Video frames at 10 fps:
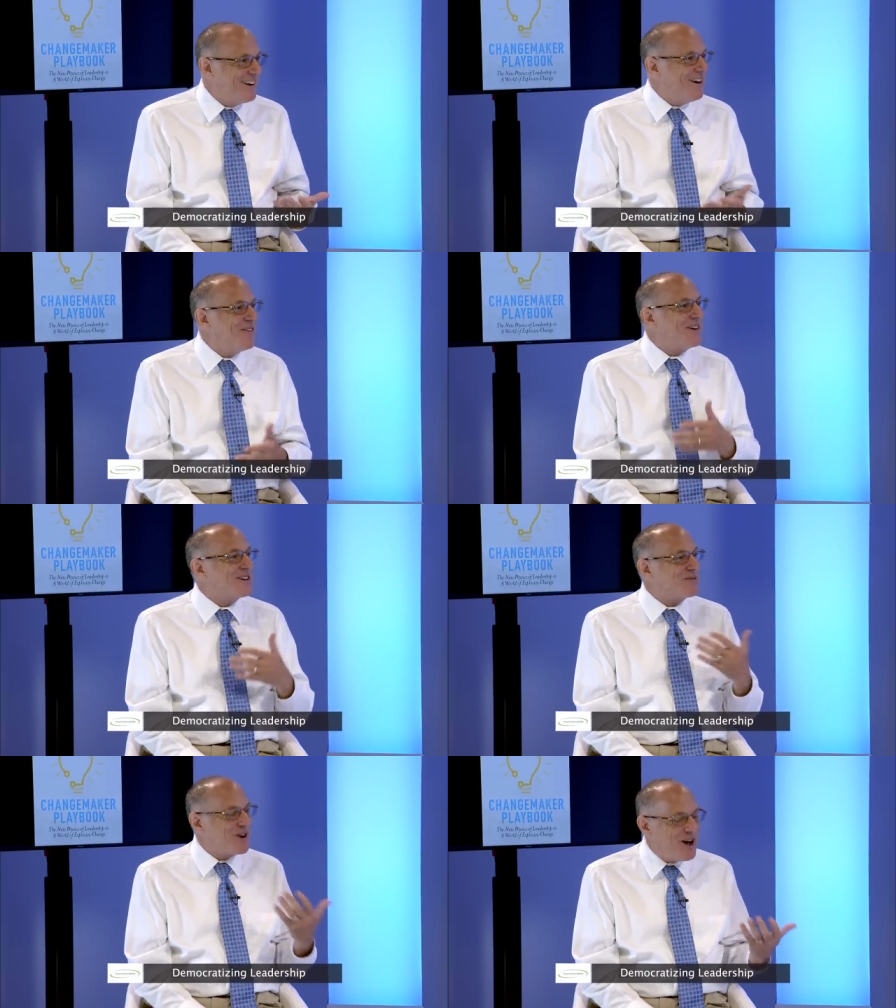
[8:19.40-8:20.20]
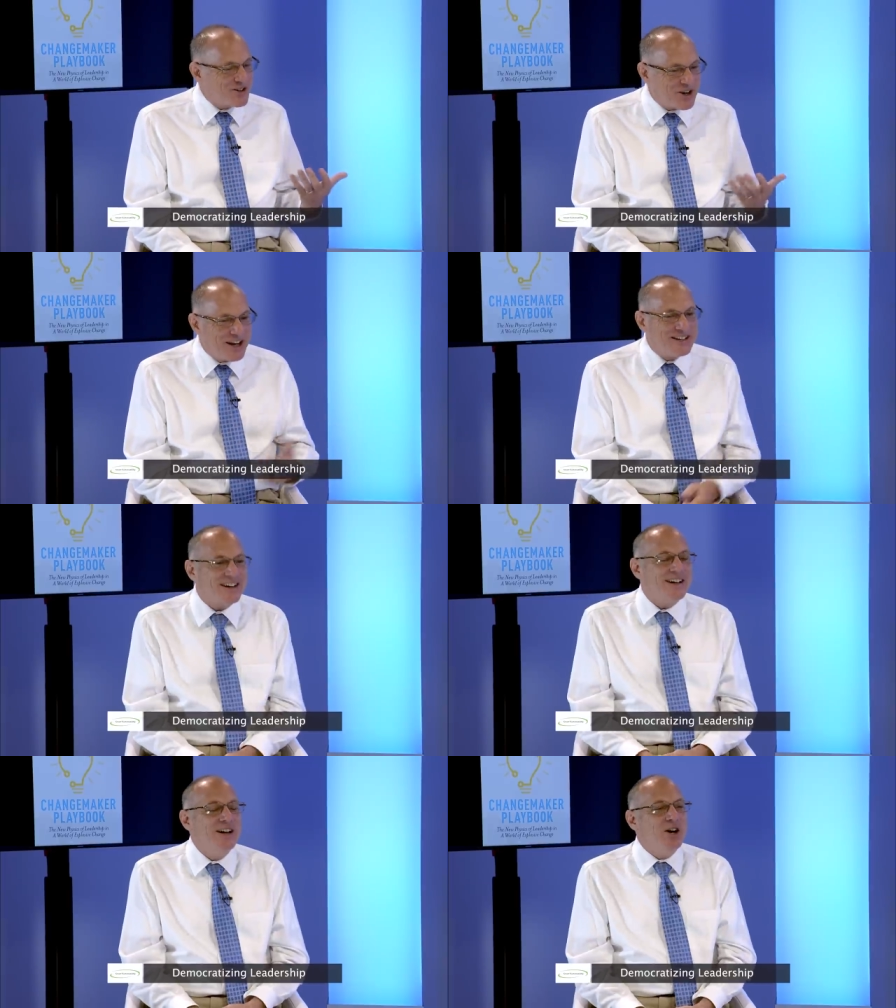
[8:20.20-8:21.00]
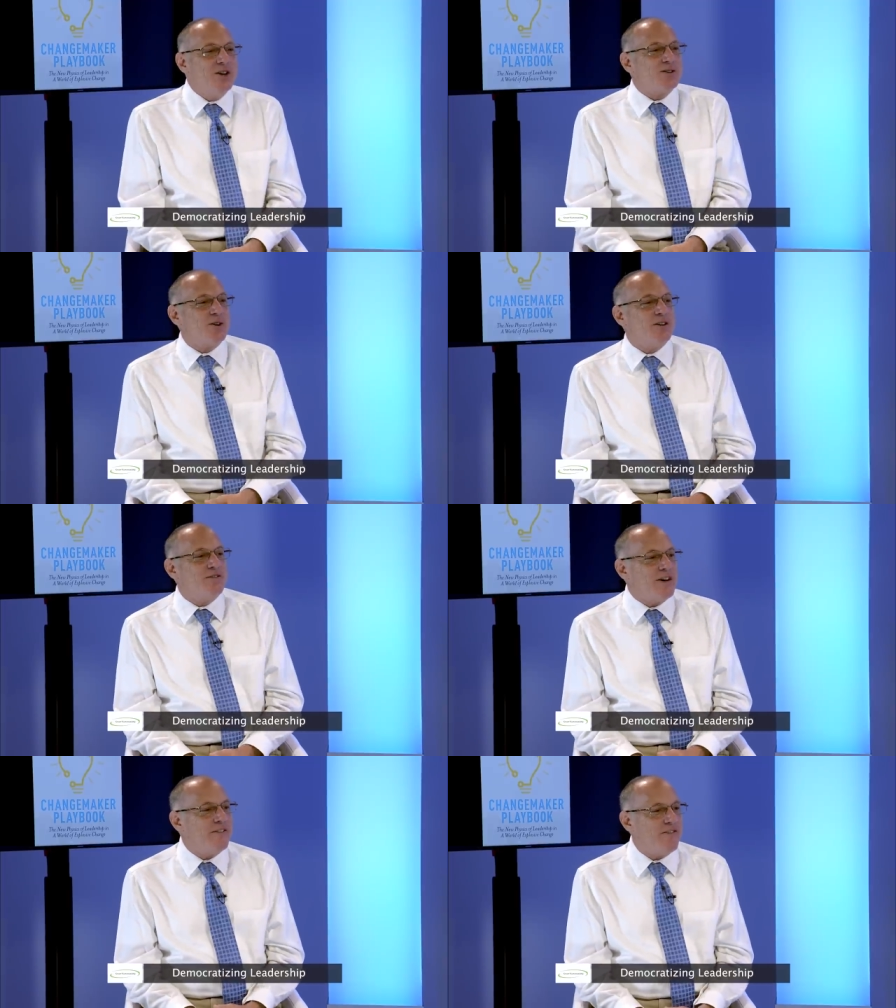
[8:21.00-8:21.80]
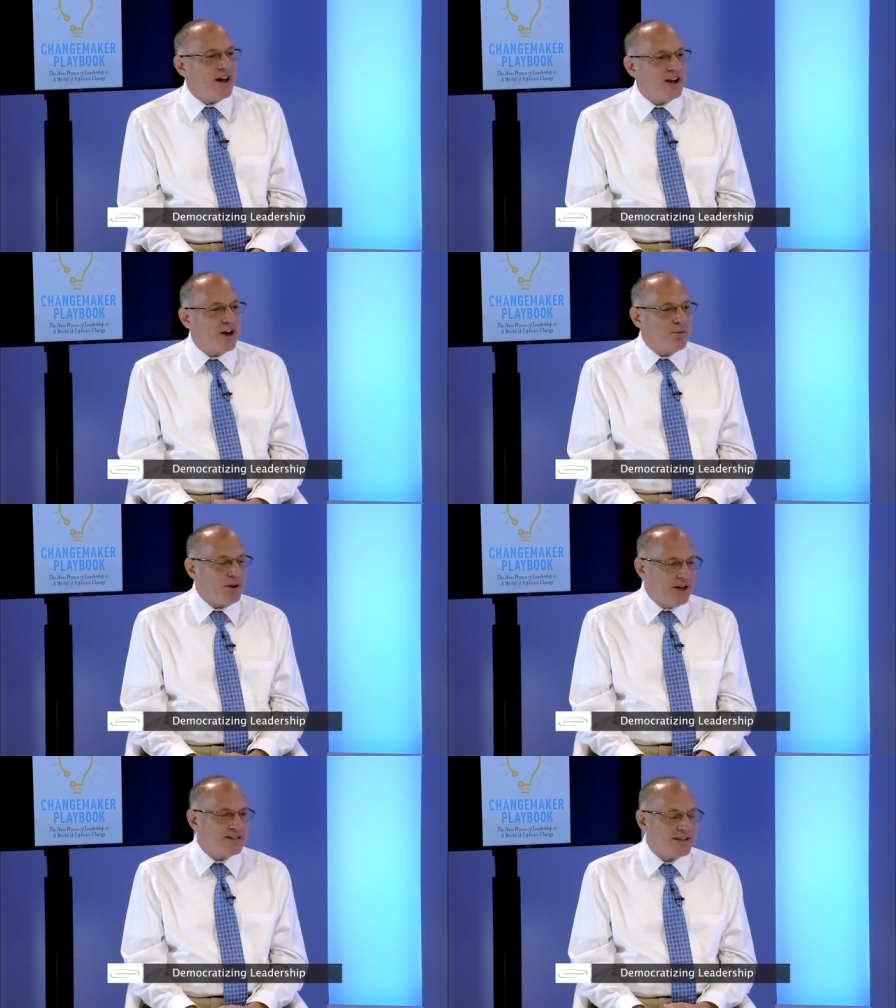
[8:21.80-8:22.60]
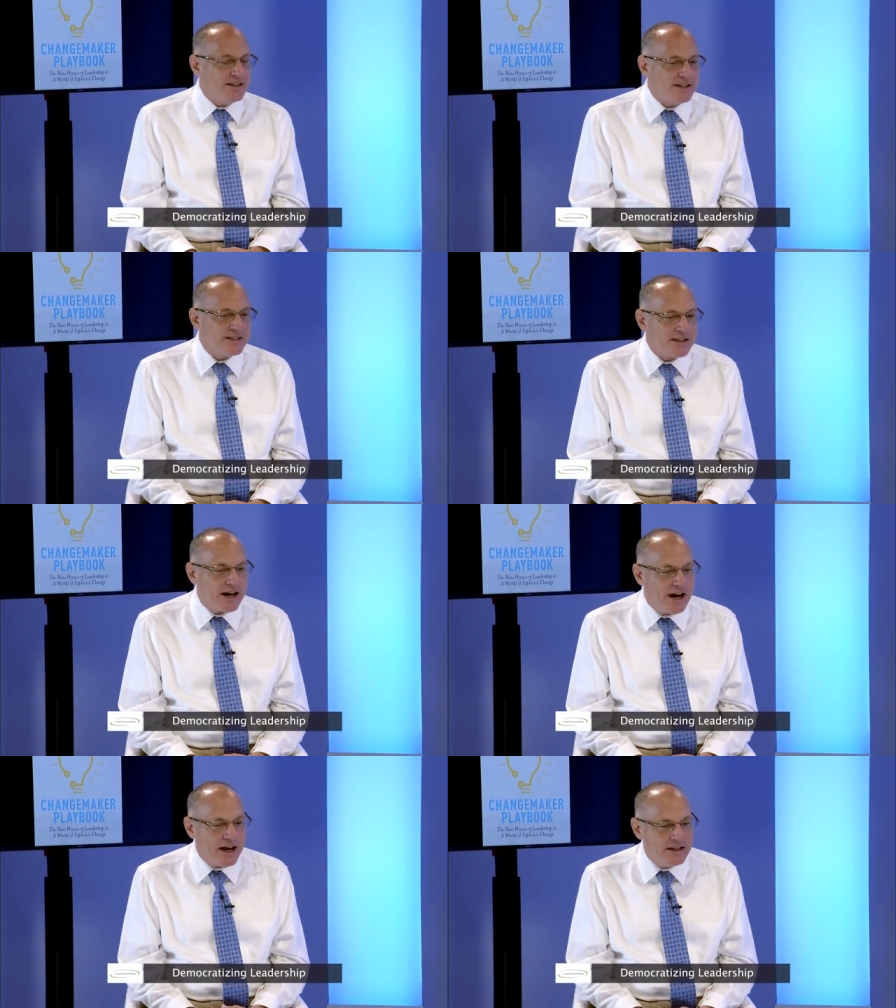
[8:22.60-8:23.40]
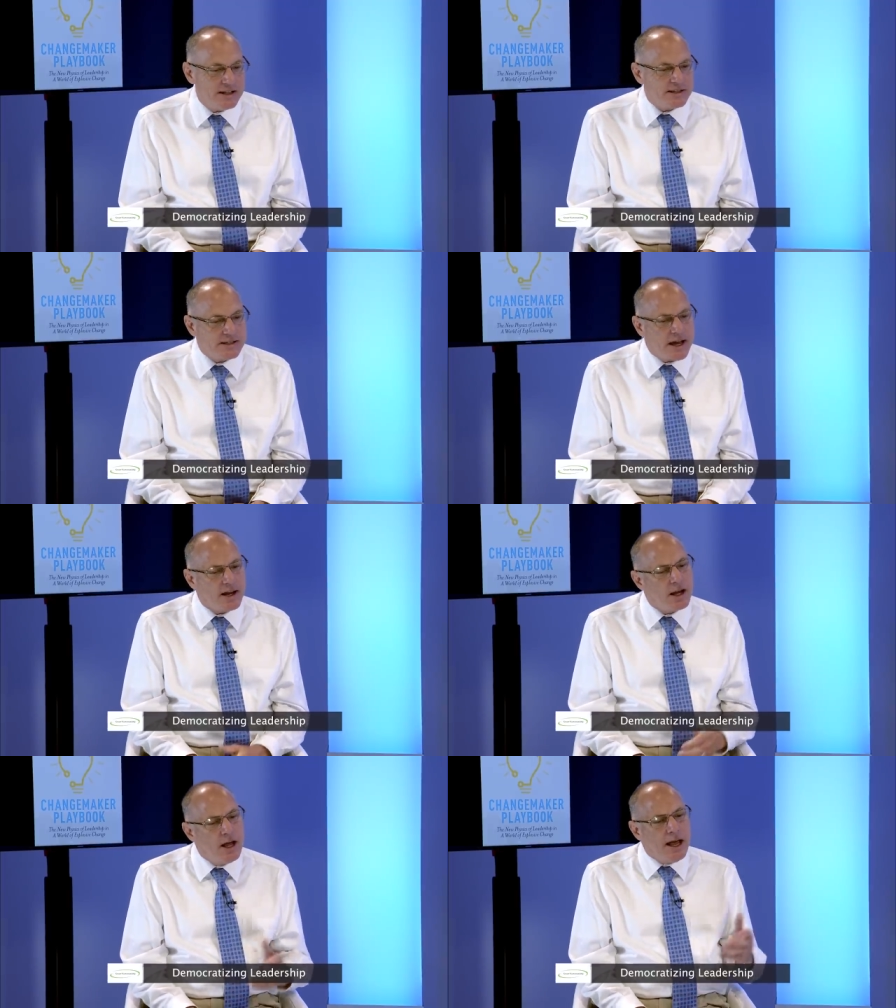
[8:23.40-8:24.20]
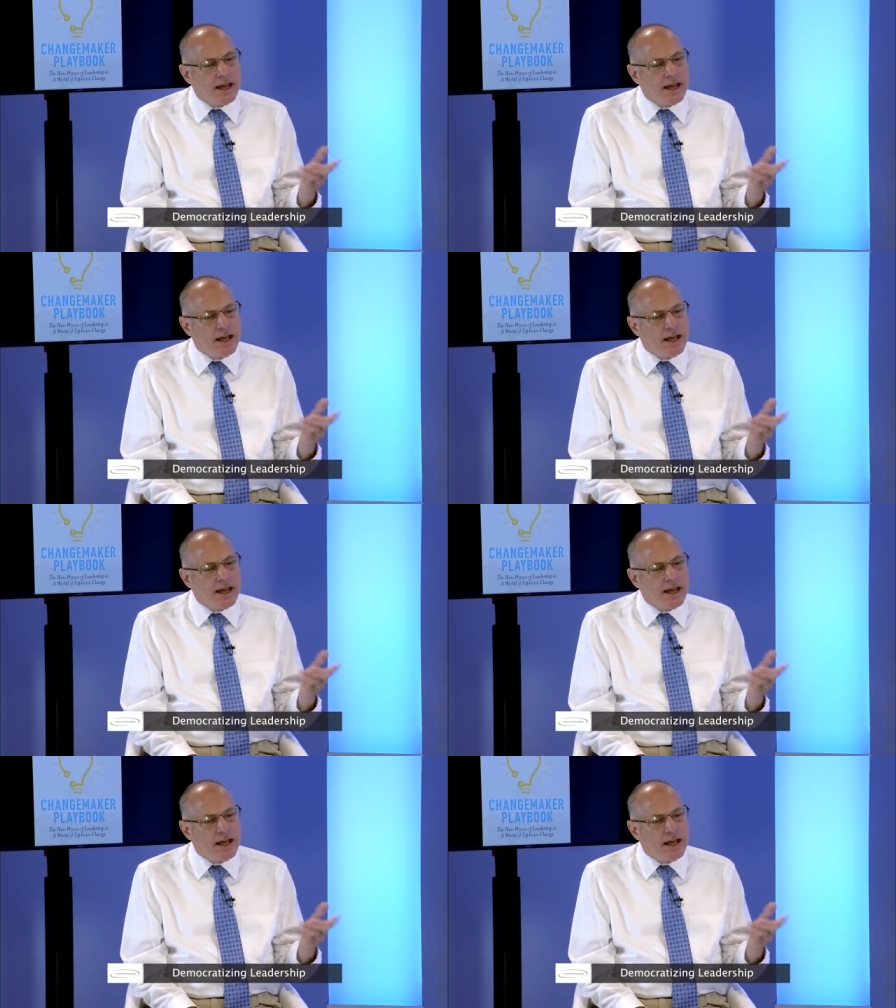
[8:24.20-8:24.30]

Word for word: you know, because we're all trying to sort of uh, find our place in this uh, in this setting.